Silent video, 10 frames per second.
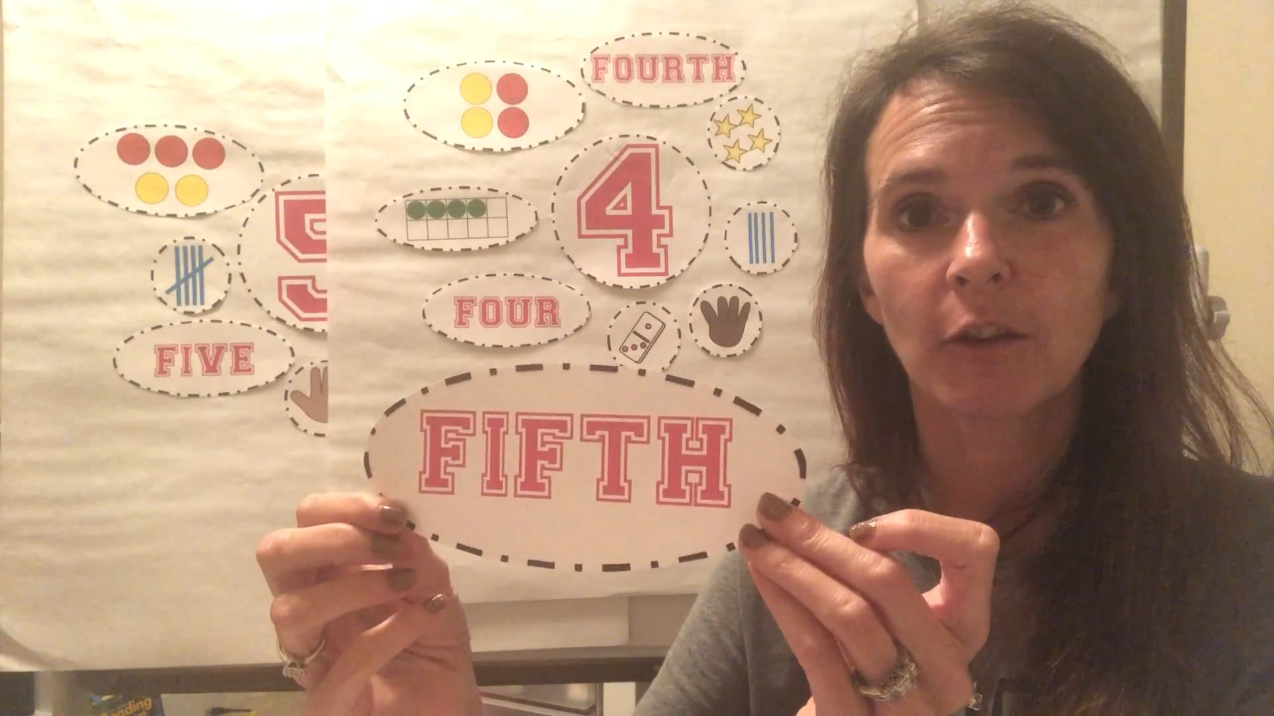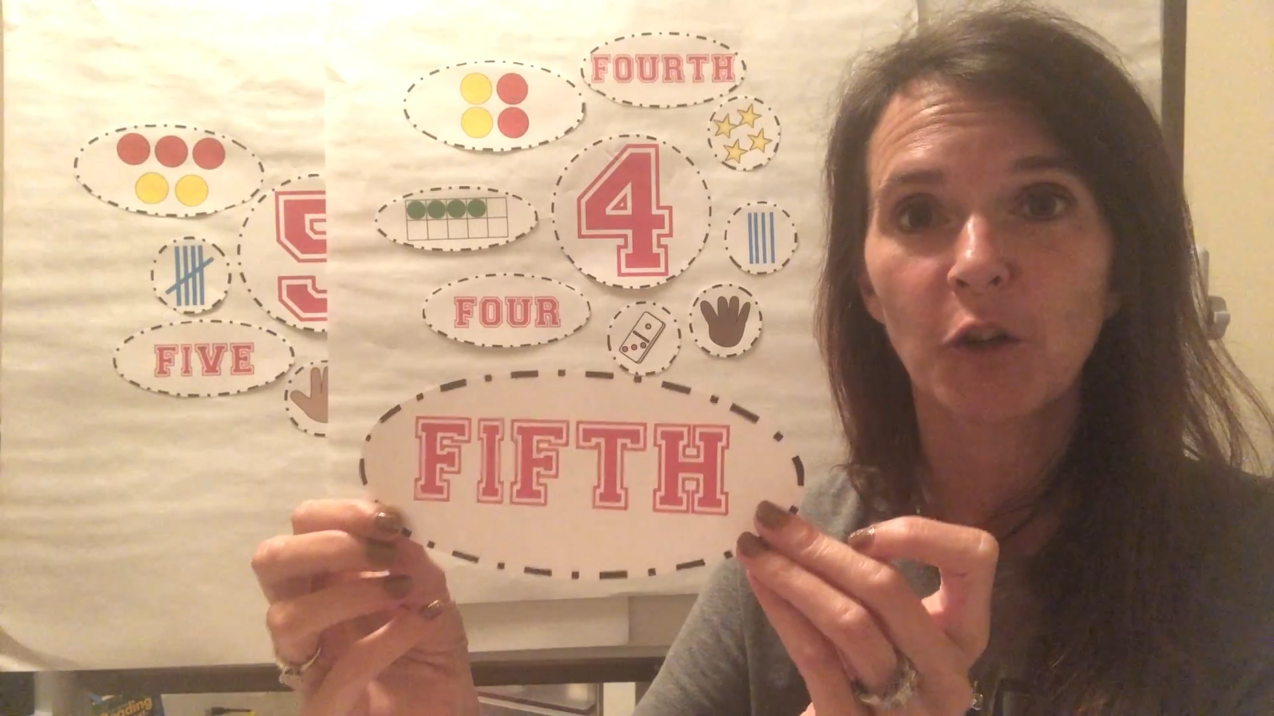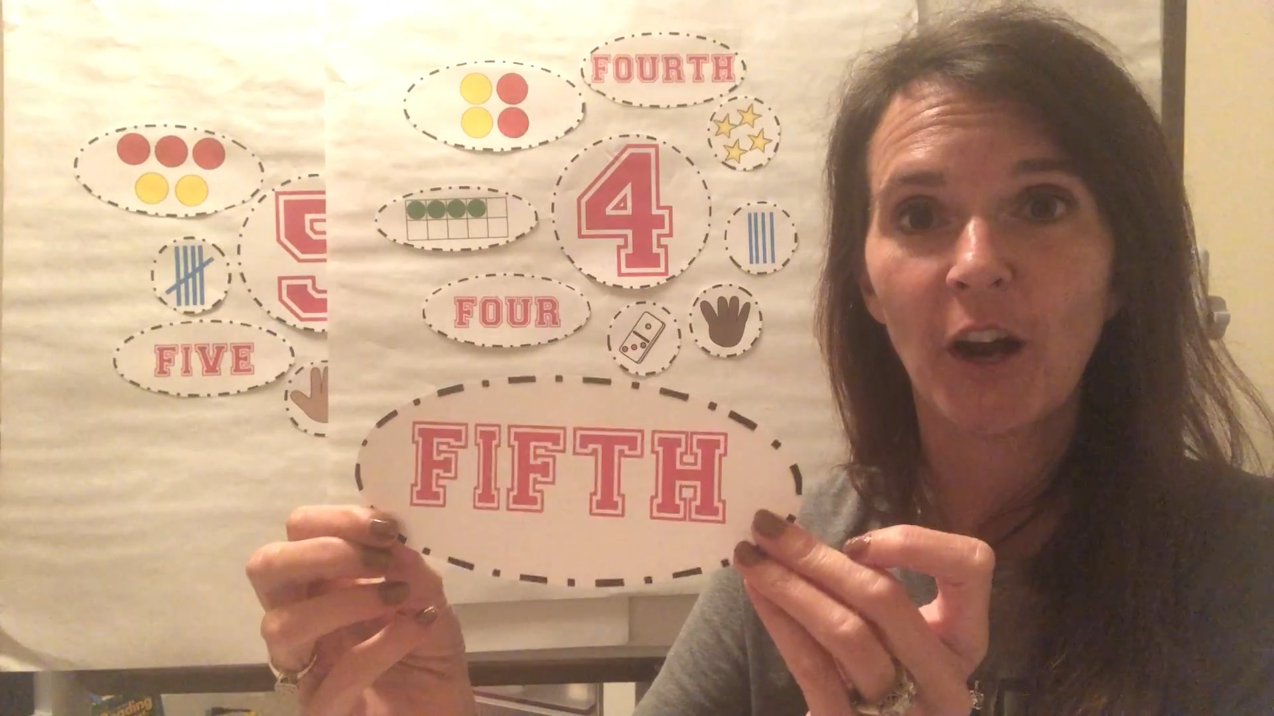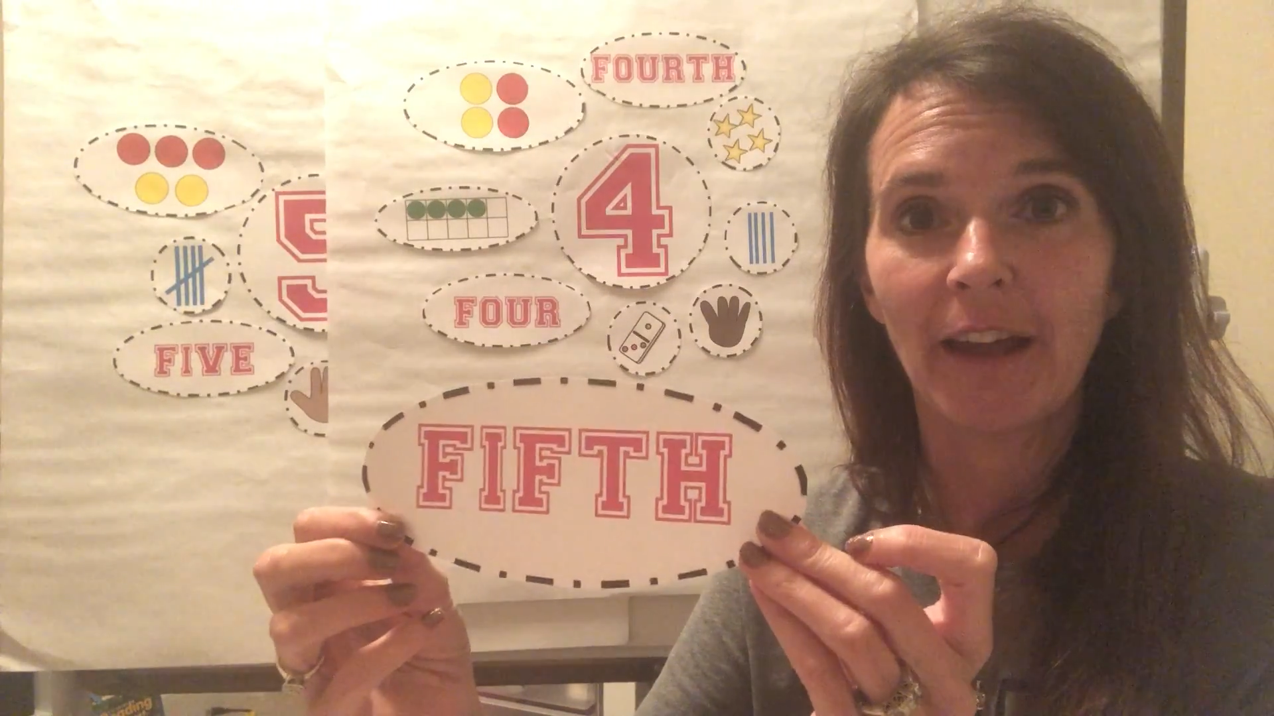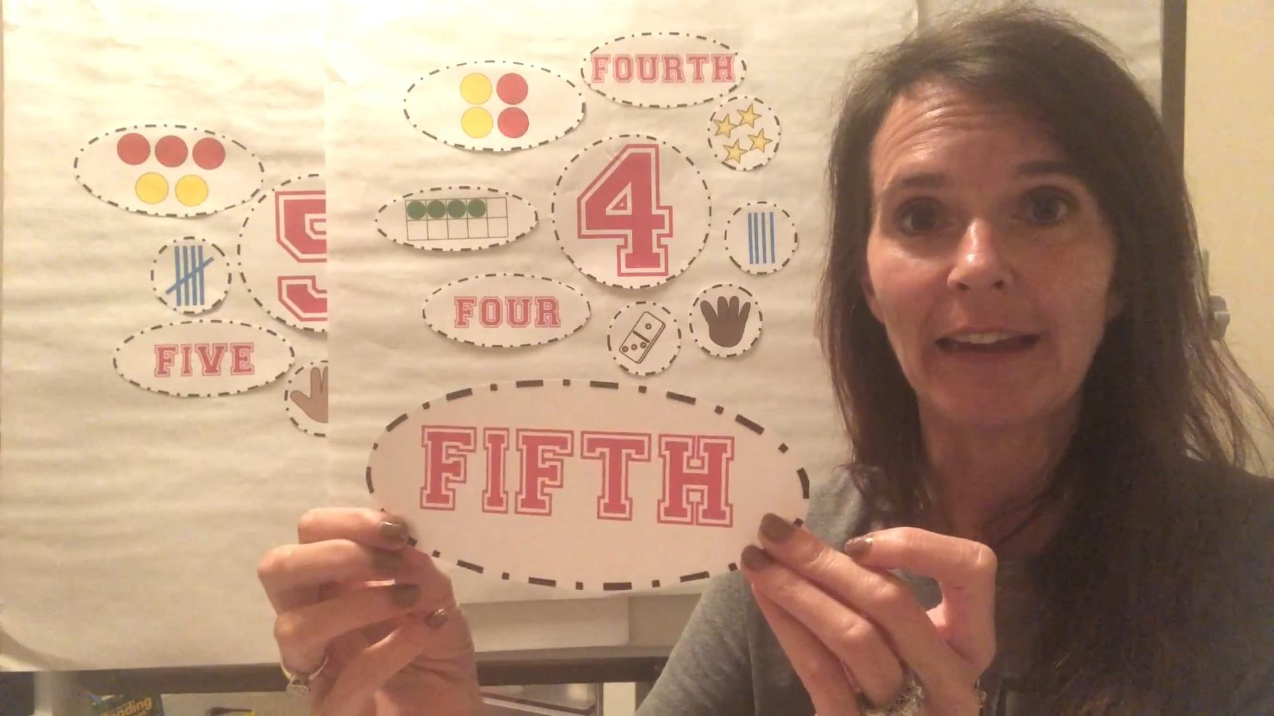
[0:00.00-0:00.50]

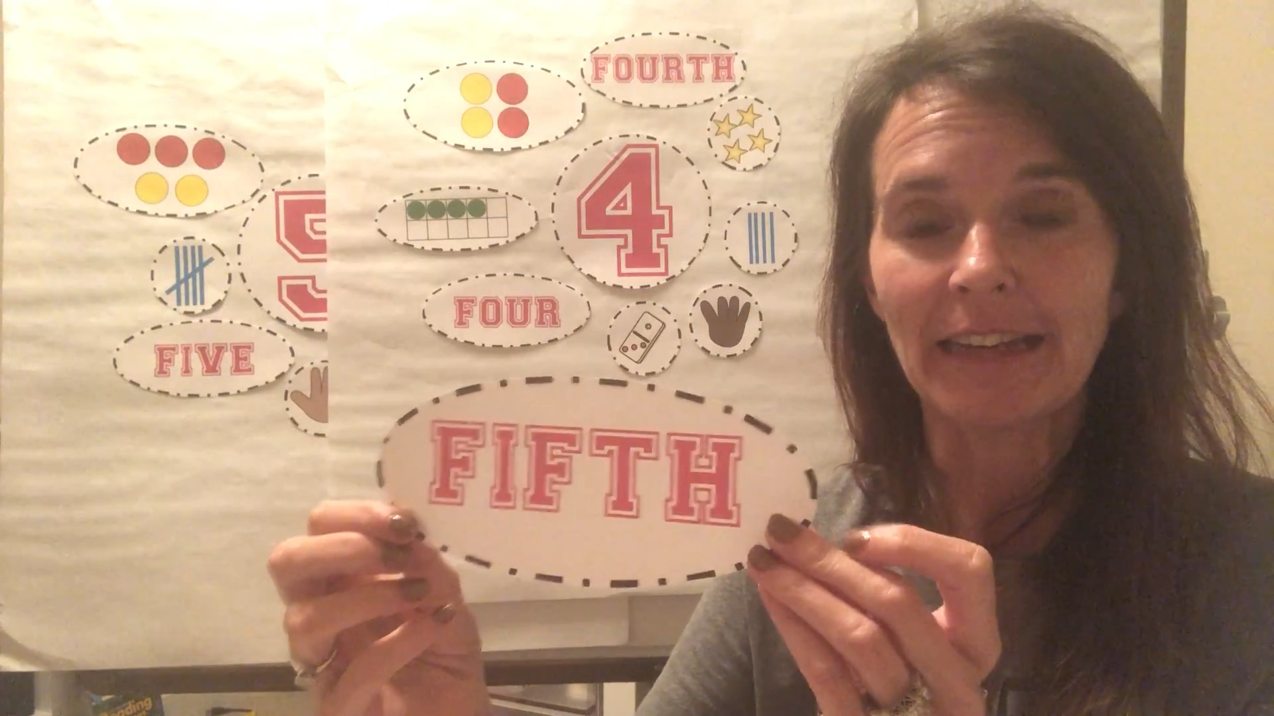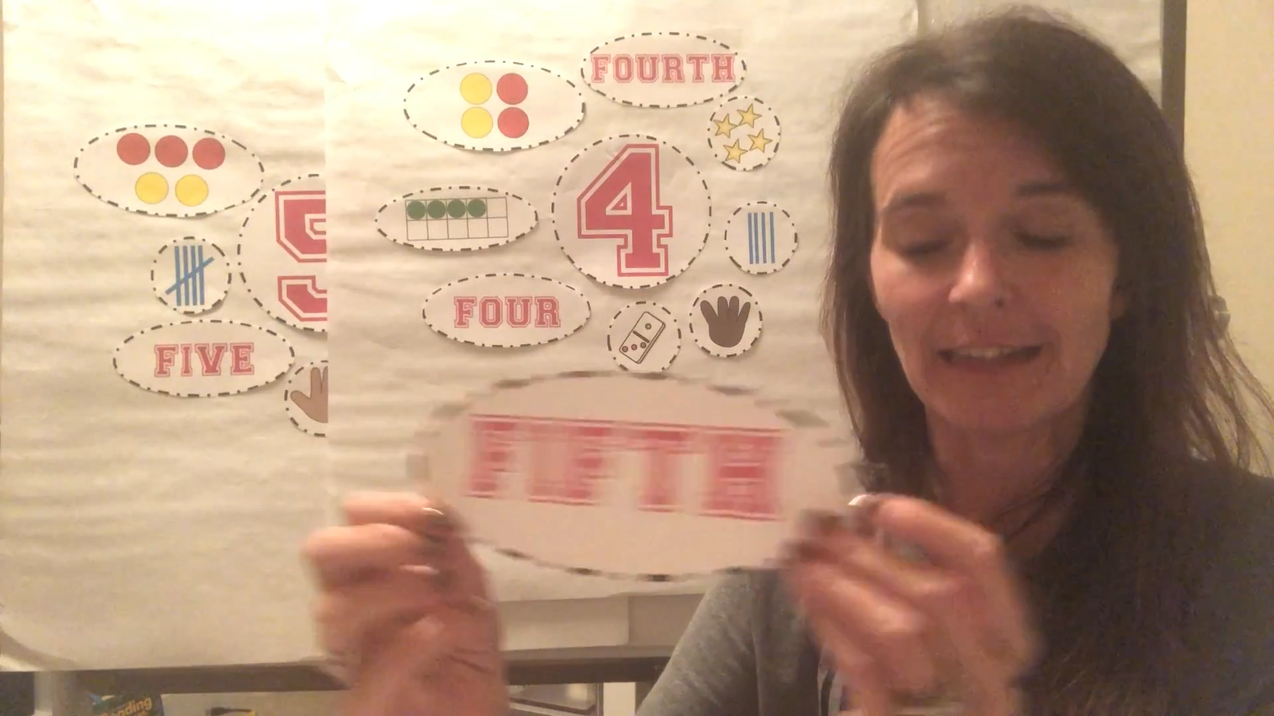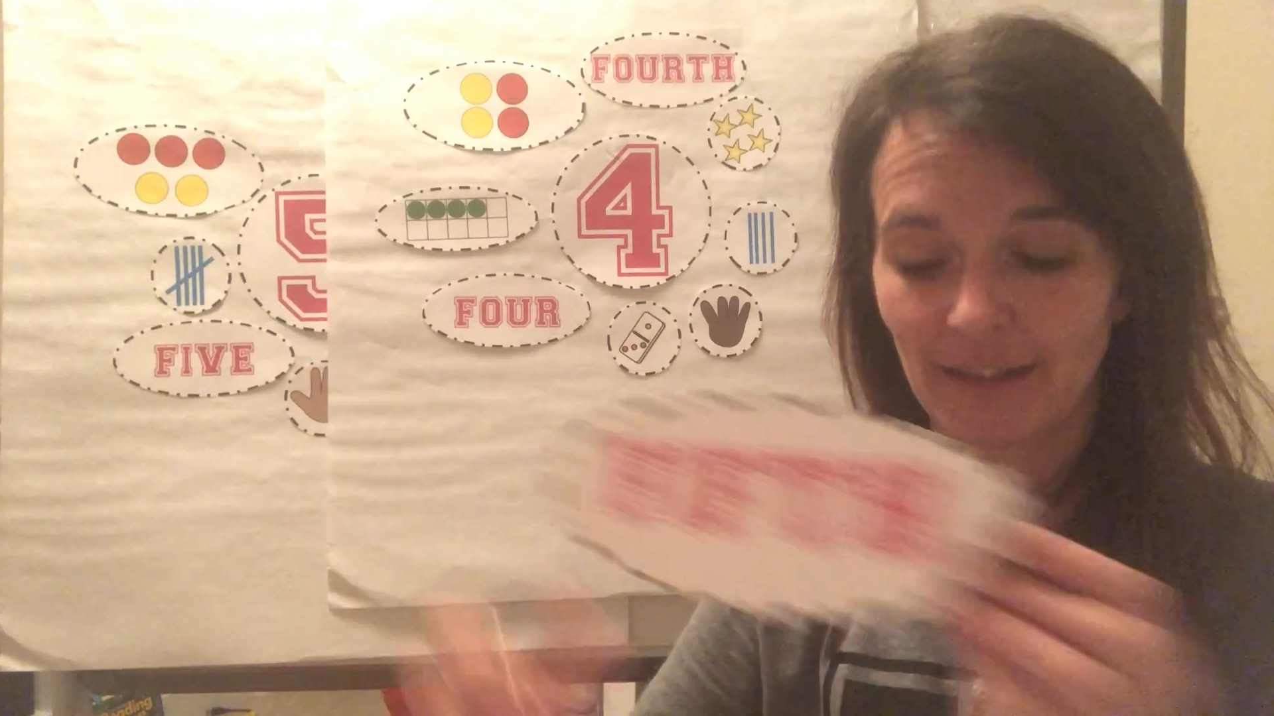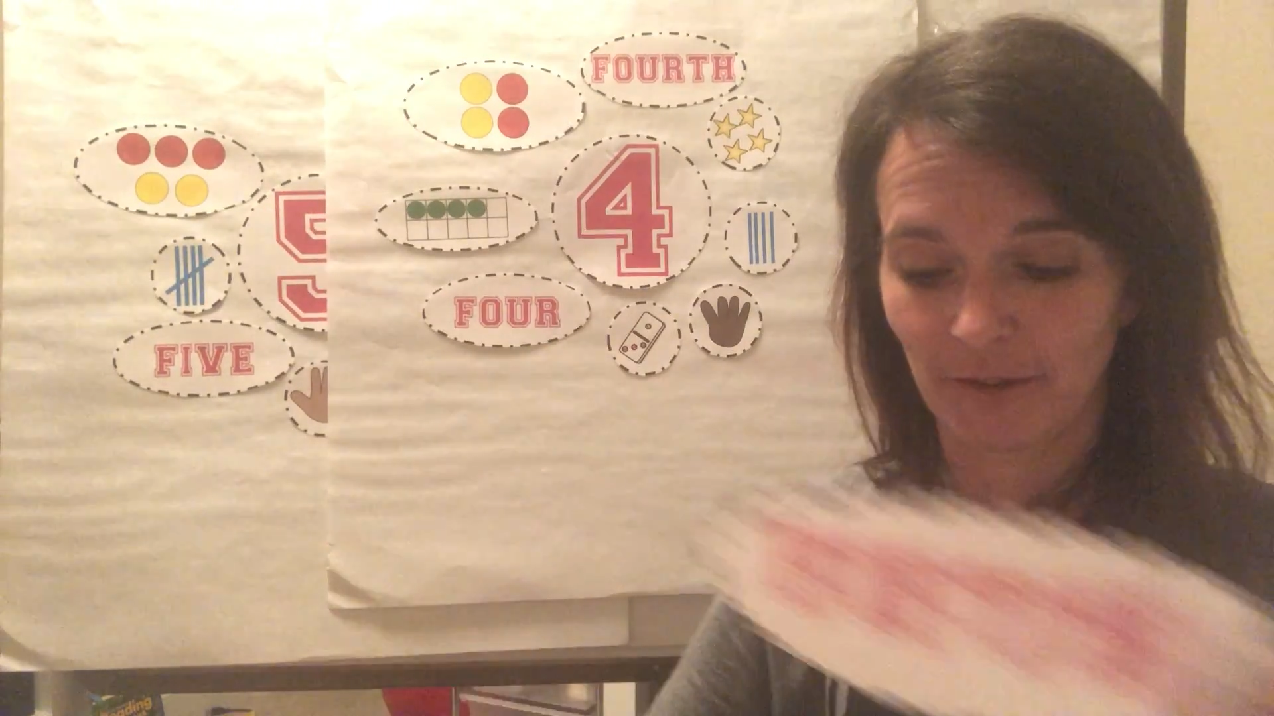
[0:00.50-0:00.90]
grade.